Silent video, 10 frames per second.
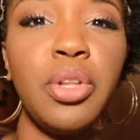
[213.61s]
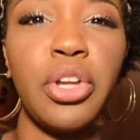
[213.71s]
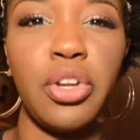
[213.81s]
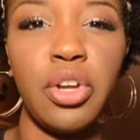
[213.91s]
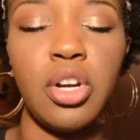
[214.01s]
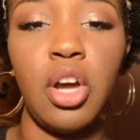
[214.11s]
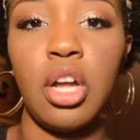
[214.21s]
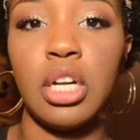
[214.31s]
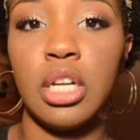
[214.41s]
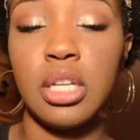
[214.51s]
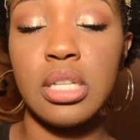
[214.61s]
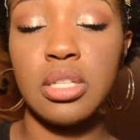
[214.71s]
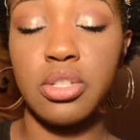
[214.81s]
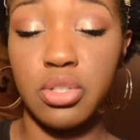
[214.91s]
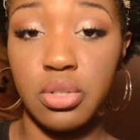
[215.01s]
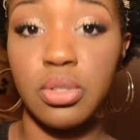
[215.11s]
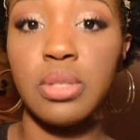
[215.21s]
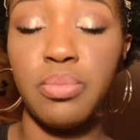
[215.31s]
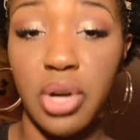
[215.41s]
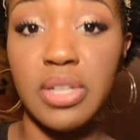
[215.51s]
look good on
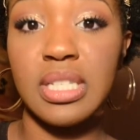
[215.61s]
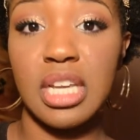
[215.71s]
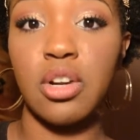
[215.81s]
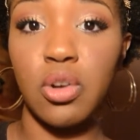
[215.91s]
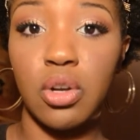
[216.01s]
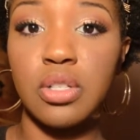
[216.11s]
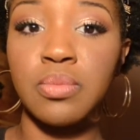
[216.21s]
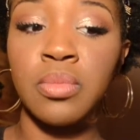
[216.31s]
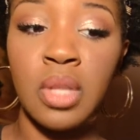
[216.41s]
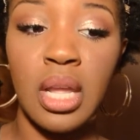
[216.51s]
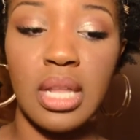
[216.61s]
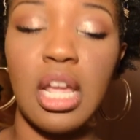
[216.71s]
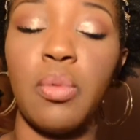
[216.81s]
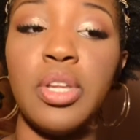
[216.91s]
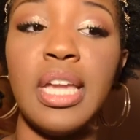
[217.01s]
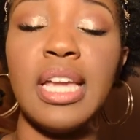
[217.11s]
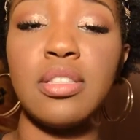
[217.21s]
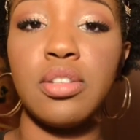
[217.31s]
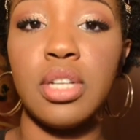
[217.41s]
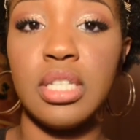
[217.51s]
brown skin girls. Now when you get
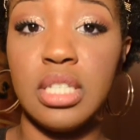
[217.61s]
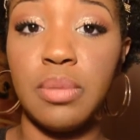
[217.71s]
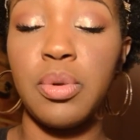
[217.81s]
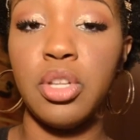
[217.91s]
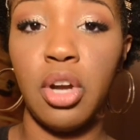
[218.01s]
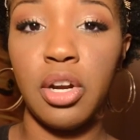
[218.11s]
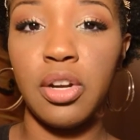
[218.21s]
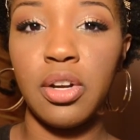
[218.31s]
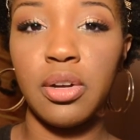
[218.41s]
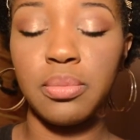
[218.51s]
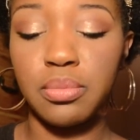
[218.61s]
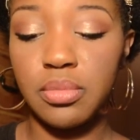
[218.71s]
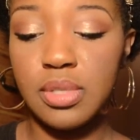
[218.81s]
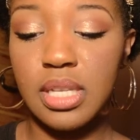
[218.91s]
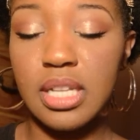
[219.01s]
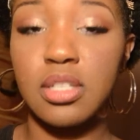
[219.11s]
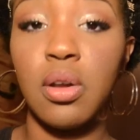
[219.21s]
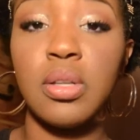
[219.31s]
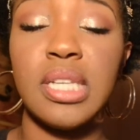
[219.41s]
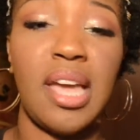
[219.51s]
into the deeper, darker skin
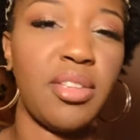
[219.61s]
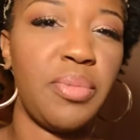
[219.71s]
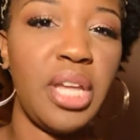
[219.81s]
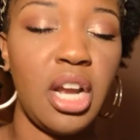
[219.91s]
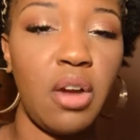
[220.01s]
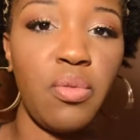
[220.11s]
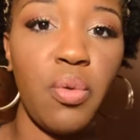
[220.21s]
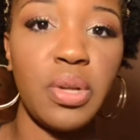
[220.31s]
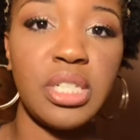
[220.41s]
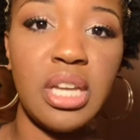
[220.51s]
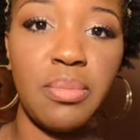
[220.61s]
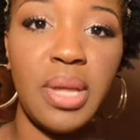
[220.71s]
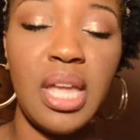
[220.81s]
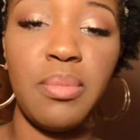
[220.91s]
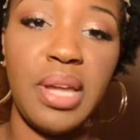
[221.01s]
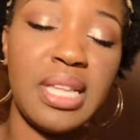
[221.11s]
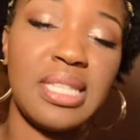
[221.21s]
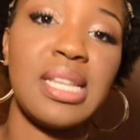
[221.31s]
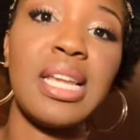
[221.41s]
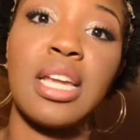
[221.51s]
tones, you have to be careful with champagne because
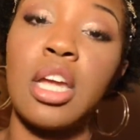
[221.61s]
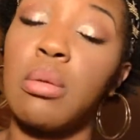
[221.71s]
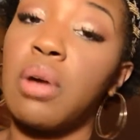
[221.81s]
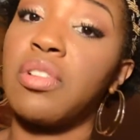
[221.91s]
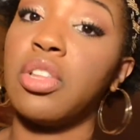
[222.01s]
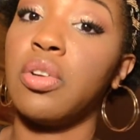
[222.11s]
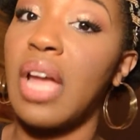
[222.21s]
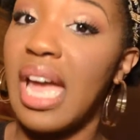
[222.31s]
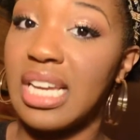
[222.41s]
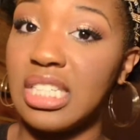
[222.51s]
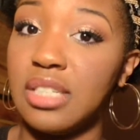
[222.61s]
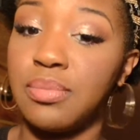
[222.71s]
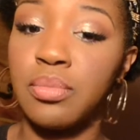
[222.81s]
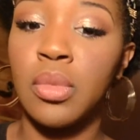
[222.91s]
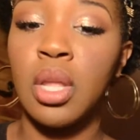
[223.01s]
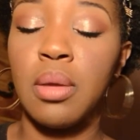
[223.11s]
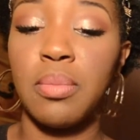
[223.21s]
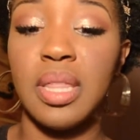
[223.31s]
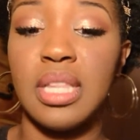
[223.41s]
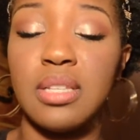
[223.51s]
then it can come off a little ashy.
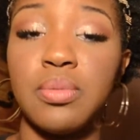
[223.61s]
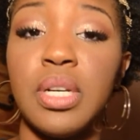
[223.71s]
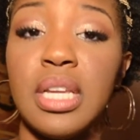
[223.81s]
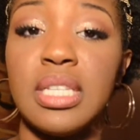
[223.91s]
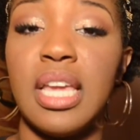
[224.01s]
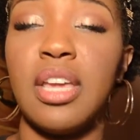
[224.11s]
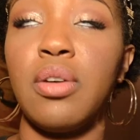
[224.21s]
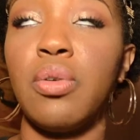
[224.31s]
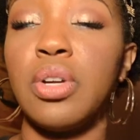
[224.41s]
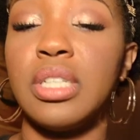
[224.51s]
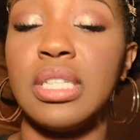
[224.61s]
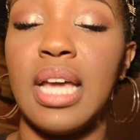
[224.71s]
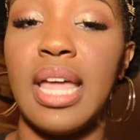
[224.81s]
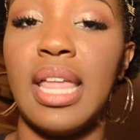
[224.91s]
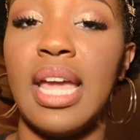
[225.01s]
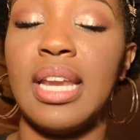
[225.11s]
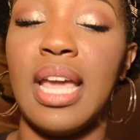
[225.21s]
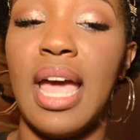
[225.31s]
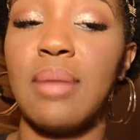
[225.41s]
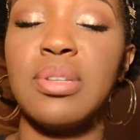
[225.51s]
But this one is a gorgeous highlight, and
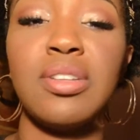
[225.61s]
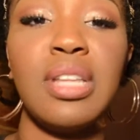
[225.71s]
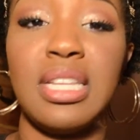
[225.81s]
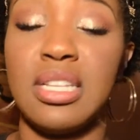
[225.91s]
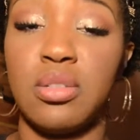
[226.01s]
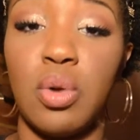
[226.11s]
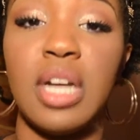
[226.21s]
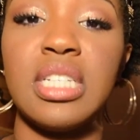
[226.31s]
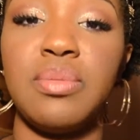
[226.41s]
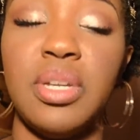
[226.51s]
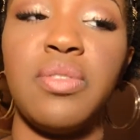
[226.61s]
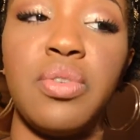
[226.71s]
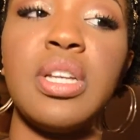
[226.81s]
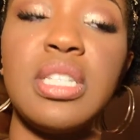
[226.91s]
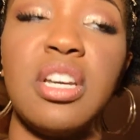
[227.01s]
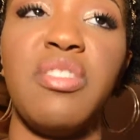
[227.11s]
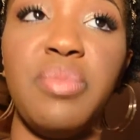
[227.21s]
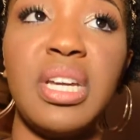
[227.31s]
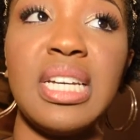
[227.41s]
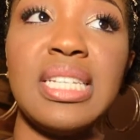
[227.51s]
I'm just gonna let the swatch speak for itself
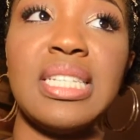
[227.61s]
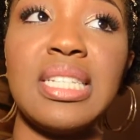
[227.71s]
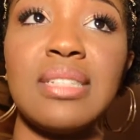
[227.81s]
because